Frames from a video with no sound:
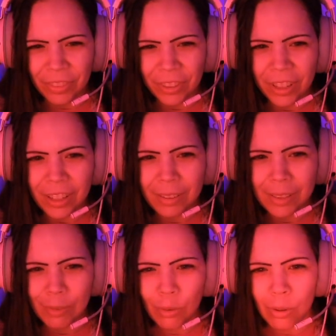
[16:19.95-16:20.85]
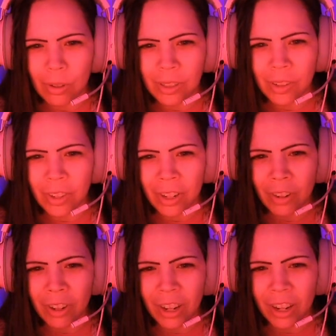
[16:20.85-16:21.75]
Look at these fools. Don't they know
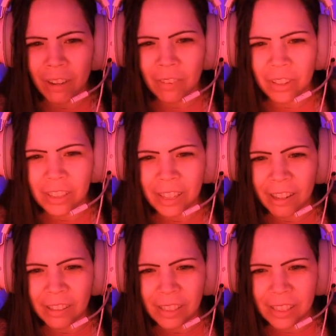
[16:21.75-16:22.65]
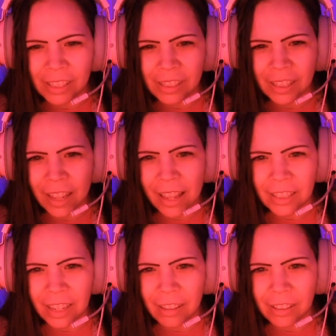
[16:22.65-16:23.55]
they need to come to this house? This is the
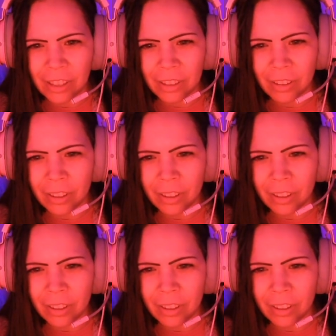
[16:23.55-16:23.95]
last house of the...